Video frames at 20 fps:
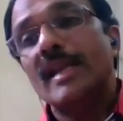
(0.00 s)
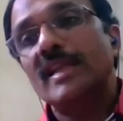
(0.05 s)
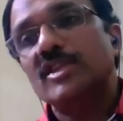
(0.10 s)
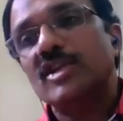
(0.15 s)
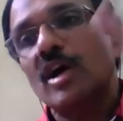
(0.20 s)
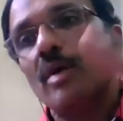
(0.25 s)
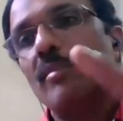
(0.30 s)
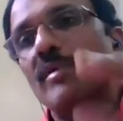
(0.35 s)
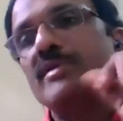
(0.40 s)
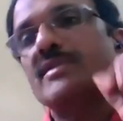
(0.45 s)

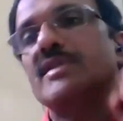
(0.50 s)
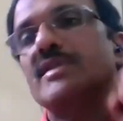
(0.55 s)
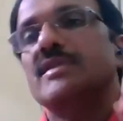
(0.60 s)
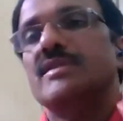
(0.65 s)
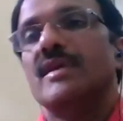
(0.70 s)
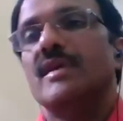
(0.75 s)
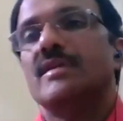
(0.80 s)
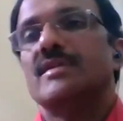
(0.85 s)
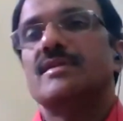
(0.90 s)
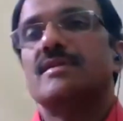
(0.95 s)
chambers is
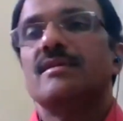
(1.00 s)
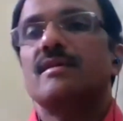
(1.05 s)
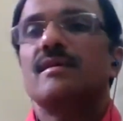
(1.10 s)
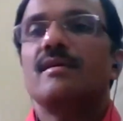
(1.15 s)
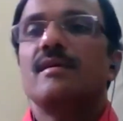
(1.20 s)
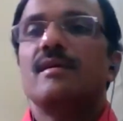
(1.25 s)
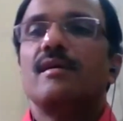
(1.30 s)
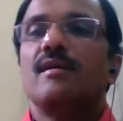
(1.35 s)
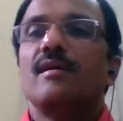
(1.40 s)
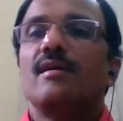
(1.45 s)
there.
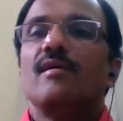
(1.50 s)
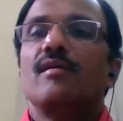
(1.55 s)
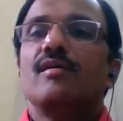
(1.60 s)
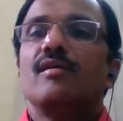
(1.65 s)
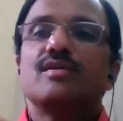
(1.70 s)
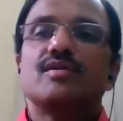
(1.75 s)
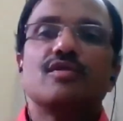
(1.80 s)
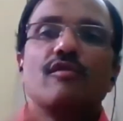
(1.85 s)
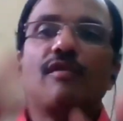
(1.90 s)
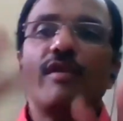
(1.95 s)
So
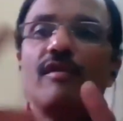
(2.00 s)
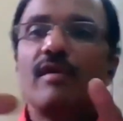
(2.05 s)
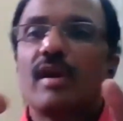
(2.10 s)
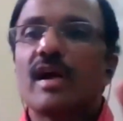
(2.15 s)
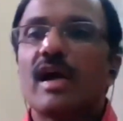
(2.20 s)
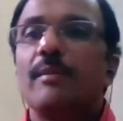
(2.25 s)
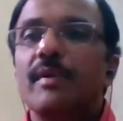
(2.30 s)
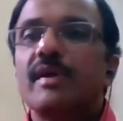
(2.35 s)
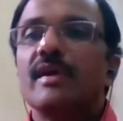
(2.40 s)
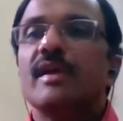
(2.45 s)
when you are coming
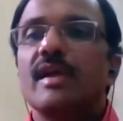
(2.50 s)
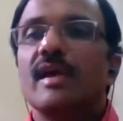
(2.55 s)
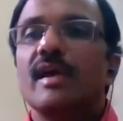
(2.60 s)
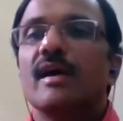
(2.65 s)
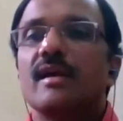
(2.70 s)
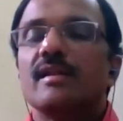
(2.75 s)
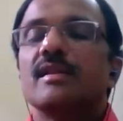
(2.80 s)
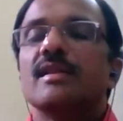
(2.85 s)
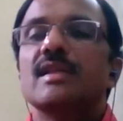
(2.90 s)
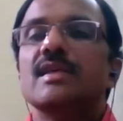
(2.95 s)
here,
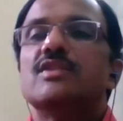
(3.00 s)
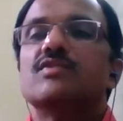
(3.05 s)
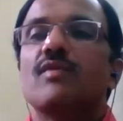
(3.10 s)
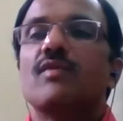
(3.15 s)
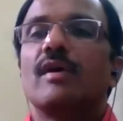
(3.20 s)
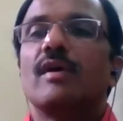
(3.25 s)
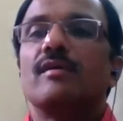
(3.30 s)
this one,